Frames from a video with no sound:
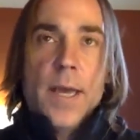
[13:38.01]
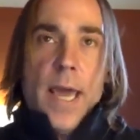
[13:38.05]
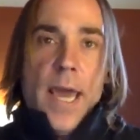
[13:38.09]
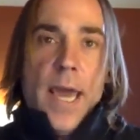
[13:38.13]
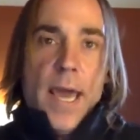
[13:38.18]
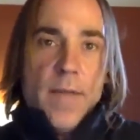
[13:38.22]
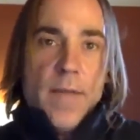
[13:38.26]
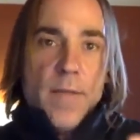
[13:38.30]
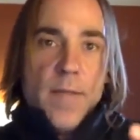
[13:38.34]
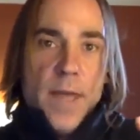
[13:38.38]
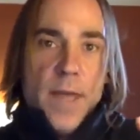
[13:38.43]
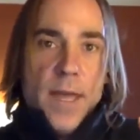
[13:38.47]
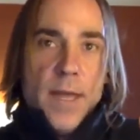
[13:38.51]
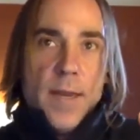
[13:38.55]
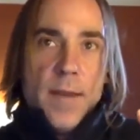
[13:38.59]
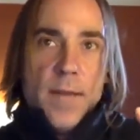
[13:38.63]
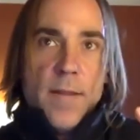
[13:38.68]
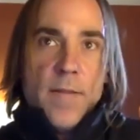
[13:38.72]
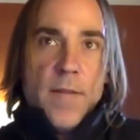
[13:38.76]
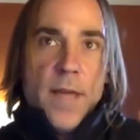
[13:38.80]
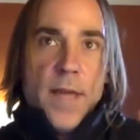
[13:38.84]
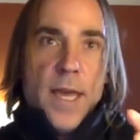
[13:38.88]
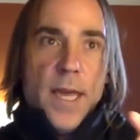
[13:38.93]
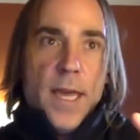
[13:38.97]
And then
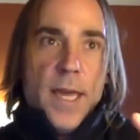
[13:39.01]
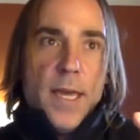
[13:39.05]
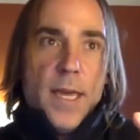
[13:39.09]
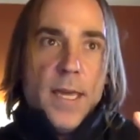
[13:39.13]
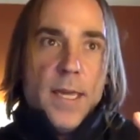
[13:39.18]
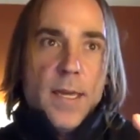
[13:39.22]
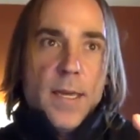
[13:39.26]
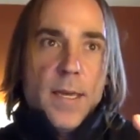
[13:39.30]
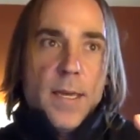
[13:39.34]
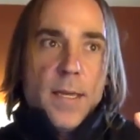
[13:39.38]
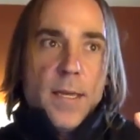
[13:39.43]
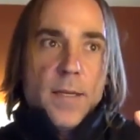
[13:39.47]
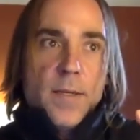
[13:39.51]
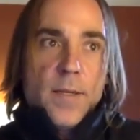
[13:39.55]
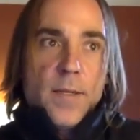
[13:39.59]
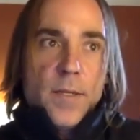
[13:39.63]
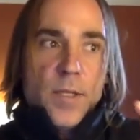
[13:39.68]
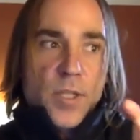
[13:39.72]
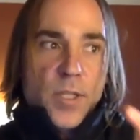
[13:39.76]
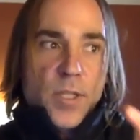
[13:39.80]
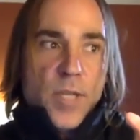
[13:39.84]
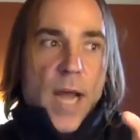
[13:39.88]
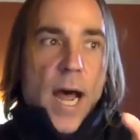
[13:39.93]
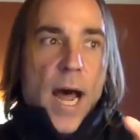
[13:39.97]
they
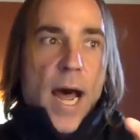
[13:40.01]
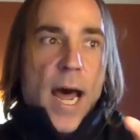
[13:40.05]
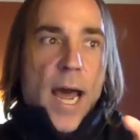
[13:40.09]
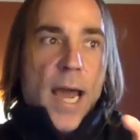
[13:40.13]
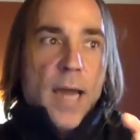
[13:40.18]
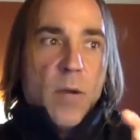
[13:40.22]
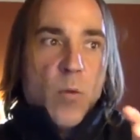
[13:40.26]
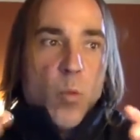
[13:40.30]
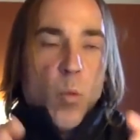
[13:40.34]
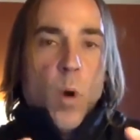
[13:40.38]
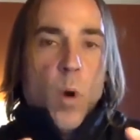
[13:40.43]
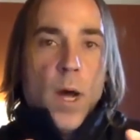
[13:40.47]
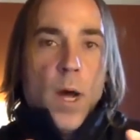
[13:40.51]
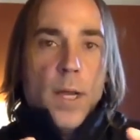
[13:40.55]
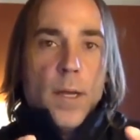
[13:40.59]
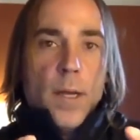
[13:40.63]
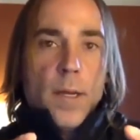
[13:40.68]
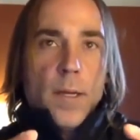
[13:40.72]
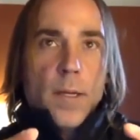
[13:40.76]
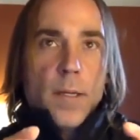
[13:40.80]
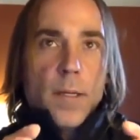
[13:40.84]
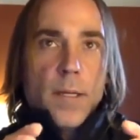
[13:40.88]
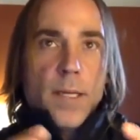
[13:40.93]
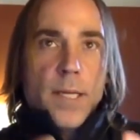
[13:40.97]
decide what
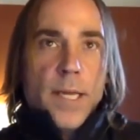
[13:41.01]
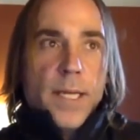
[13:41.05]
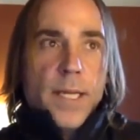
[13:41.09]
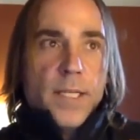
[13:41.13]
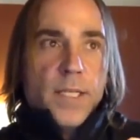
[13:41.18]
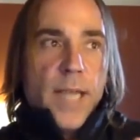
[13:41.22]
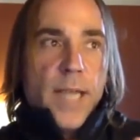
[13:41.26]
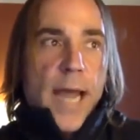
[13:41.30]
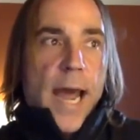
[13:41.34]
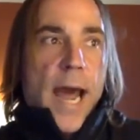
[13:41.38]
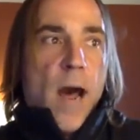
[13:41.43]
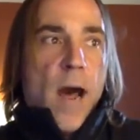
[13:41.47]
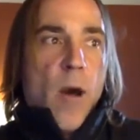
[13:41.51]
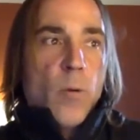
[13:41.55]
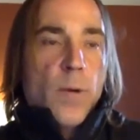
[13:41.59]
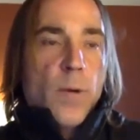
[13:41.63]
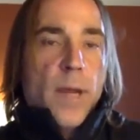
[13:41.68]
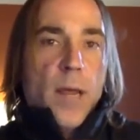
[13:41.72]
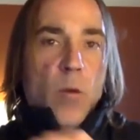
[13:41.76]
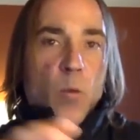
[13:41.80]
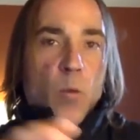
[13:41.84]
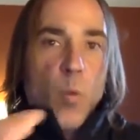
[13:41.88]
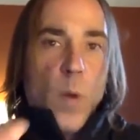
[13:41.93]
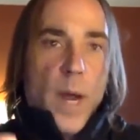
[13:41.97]
gets out
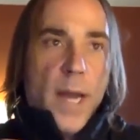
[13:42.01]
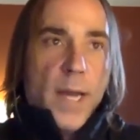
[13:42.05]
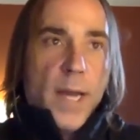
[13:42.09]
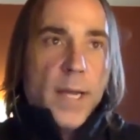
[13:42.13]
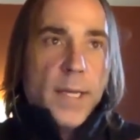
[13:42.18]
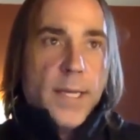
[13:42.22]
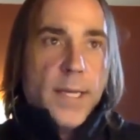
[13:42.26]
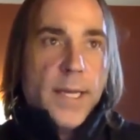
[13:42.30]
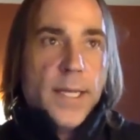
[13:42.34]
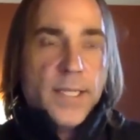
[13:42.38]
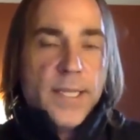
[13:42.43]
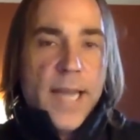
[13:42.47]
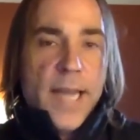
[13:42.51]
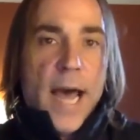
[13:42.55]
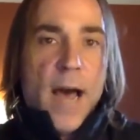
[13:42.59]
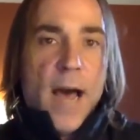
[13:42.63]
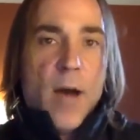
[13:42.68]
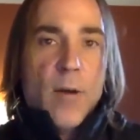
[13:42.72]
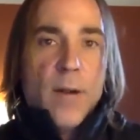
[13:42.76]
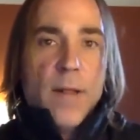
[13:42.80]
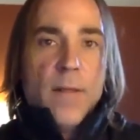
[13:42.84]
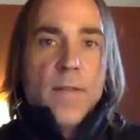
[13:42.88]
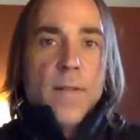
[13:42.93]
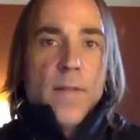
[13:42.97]
and when it gets
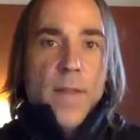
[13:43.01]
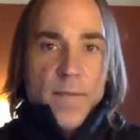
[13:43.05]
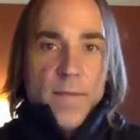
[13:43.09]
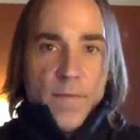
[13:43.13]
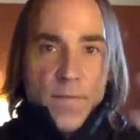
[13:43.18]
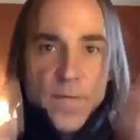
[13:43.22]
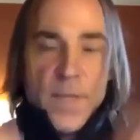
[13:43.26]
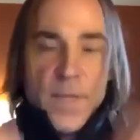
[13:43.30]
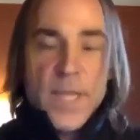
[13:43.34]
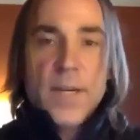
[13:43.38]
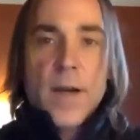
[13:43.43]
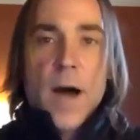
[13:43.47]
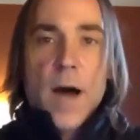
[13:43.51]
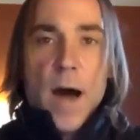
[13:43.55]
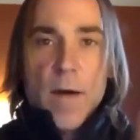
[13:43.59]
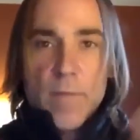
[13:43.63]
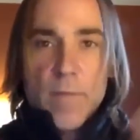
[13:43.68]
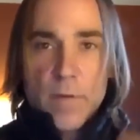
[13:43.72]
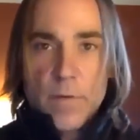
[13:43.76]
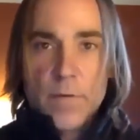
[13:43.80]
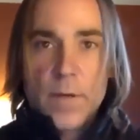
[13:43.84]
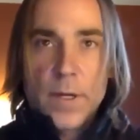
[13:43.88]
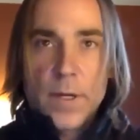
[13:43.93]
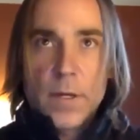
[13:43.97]
out, and then they feed
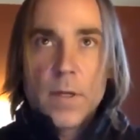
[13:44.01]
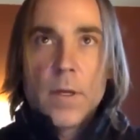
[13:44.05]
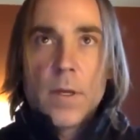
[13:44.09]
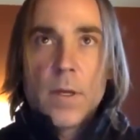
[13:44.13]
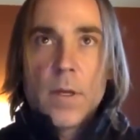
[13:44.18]
off of it.